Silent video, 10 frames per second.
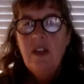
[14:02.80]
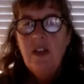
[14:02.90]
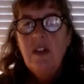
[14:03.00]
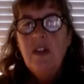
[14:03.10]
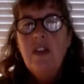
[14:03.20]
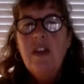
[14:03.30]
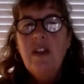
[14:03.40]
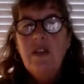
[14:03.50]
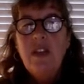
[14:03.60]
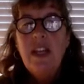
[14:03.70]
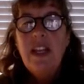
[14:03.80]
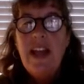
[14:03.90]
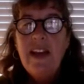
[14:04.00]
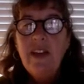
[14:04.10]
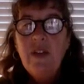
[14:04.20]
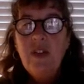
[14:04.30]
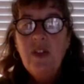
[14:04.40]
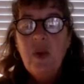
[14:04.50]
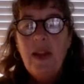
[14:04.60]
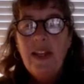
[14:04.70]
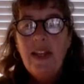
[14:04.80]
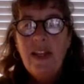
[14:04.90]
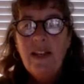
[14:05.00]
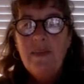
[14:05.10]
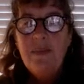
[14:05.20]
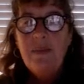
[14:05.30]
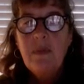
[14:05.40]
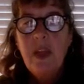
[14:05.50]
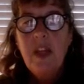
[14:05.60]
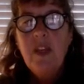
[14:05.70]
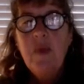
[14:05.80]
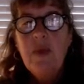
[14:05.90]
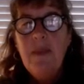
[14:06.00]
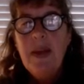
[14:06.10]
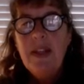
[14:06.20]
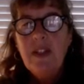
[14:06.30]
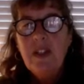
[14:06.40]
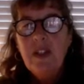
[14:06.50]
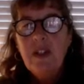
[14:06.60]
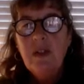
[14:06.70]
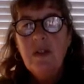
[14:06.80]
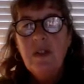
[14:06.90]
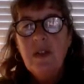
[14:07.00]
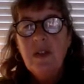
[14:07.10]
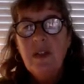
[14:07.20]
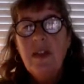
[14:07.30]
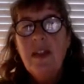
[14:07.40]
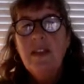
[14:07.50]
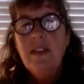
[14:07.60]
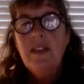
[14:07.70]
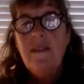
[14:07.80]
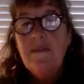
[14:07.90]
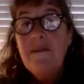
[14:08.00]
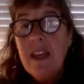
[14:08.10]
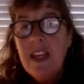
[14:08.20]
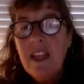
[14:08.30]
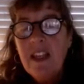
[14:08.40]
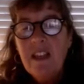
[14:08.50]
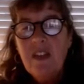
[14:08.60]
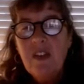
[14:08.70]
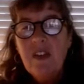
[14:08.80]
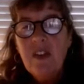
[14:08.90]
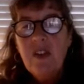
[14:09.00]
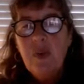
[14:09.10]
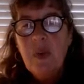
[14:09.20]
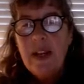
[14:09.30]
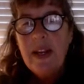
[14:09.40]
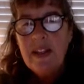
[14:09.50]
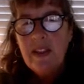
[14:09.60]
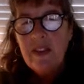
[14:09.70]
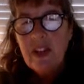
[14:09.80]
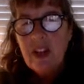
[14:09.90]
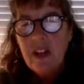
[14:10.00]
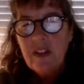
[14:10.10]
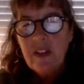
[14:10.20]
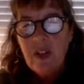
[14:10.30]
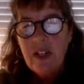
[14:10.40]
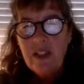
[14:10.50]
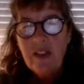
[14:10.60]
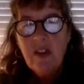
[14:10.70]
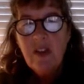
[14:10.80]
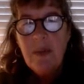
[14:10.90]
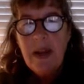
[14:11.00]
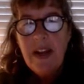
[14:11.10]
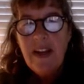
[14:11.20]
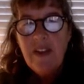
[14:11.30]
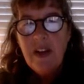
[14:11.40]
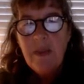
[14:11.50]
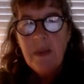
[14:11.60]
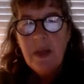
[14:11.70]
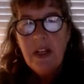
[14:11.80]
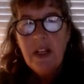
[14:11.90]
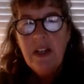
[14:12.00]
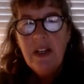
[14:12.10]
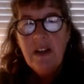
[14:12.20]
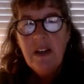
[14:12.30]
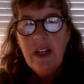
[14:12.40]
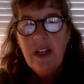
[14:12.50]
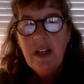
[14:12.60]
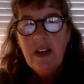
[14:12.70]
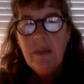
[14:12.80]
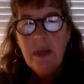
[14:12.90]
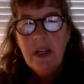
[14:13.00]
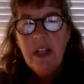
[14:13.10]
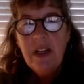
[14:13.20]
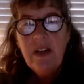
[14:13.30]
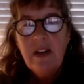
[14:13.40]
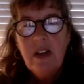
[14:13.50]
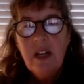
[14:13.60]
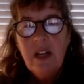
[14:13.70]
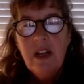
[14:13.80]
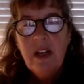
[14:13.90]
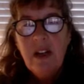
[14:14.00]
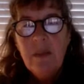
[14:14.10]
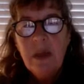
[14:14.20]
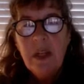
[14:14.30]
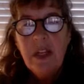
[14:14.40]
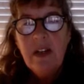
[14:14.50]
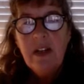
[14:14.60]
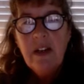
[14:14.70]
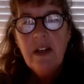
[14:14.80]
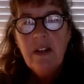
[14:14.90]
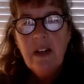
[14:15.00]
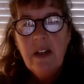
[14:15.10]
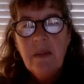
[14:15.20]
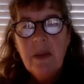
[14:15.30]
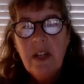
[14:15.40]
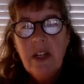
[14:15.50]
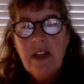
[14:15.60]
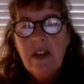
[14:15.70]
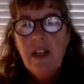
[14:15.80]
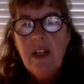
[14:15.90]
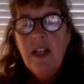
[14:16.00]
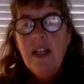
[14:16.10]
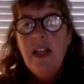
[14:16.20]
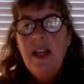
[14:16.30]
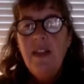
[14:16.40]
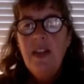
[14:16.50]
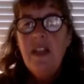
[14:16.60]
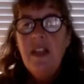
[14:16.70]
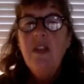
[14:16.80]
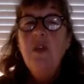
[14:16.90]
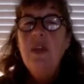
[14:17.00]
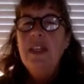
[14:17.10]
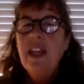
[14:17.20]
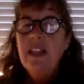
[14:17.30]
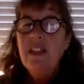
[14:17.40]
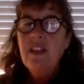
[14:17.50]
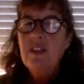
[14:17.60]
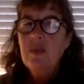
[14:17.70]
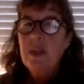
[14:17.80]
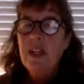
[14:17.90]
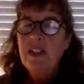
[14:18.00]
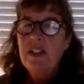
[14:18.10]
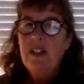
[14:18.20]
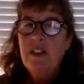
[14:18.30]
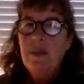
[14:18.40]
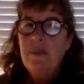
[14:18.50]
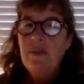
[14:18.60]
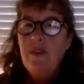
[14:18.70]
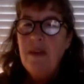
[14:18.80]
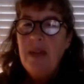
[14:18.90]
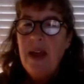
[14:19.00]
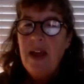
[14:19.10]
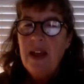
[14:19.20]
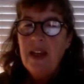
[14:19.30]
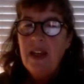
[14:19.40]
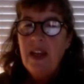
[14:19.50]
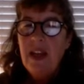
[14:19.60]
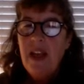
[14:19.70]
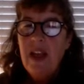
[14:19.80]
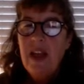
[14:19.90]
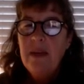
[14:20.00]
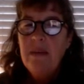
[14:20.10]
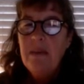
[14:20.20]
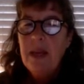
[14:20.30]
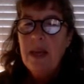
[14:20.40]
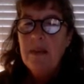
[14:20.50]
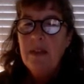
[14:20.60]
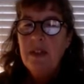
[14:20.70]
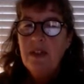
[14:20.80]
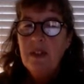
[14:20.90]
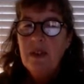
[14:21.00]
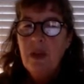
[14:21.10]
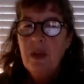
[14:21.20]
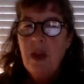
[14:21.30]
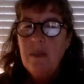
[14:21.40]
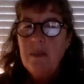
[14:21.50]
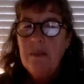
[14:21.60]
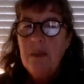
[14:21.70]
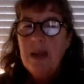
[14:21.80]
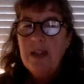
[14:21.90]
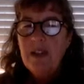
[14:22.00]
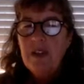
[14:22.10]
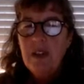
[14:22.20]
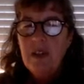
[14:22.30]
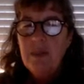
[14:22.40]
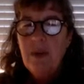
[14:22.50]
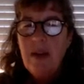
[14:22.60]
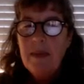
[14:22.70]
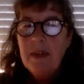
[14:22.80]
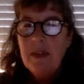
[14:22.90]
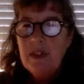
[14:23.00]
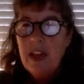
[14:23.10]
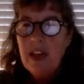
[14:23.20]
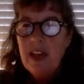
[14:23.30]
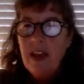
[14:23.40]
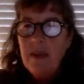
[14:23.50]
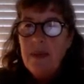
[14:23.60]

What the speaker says: that you're looking at who's degrading it. And you would measure this V, this initial rate, at different concentrations. So you might have a number here, a number here, a number here, a number here, and then you can get this relationship from that and be able to measure these parameters Km